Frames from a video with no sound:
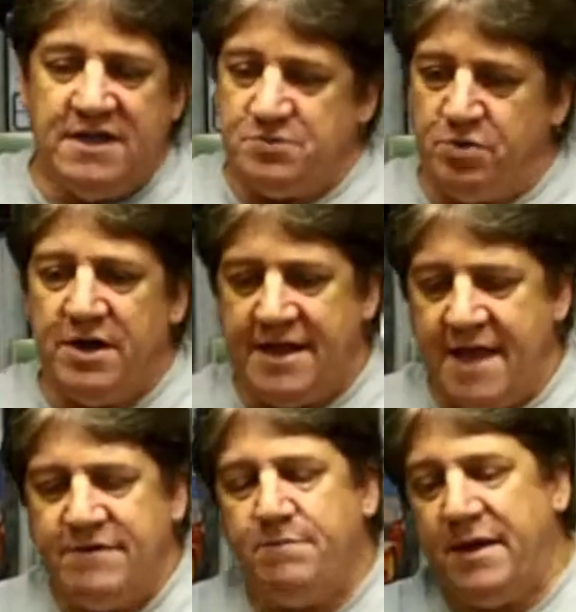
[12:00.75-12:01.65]
it's pretty
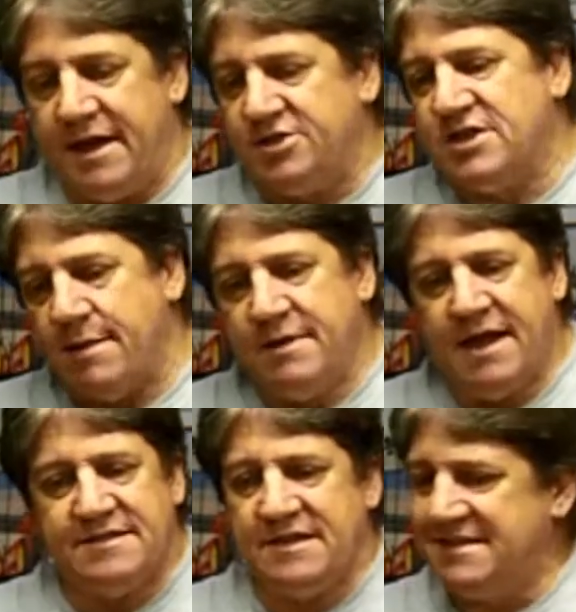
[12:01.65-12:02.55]
heavy pitched. I'm
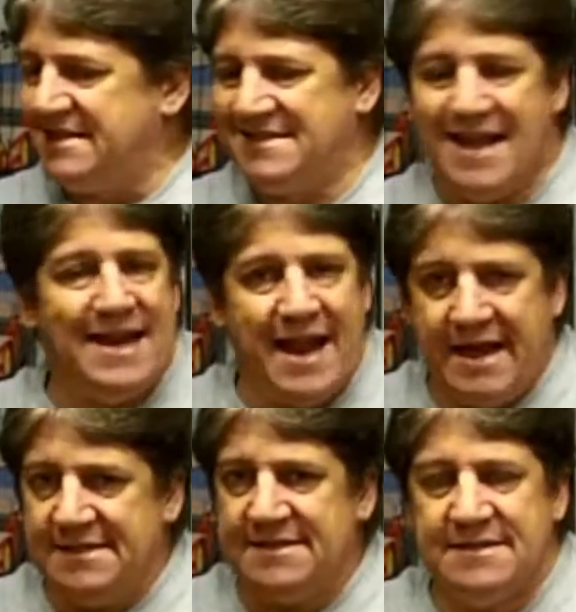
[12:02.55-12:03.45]
guessing it's a
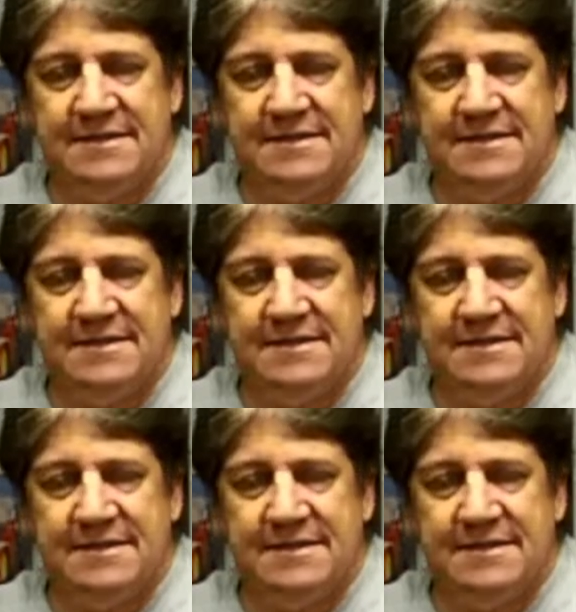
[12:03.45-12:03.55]
10-8